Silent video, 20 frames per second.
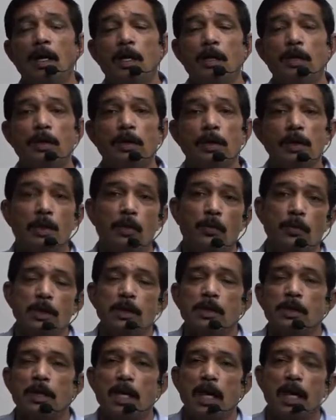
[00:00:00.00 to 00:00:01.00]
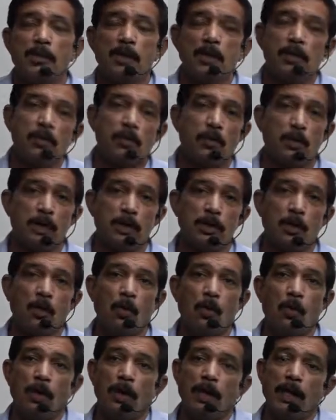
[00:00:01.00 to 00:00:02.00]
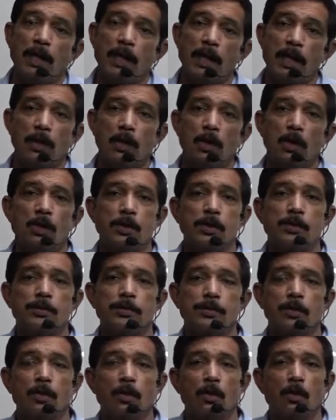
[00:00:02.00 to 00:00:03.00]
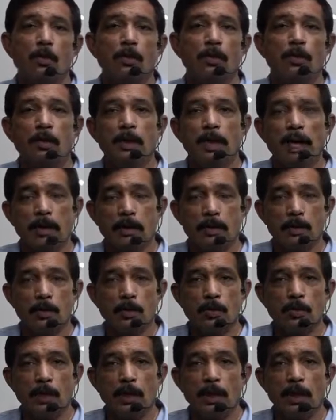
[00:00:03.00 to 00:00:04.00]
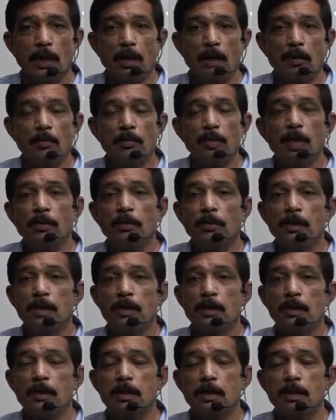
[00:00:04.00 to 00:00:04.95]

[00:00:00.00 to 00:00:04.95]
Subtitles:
During the winter time, it's quite cold and lots of snow gathers over there. But when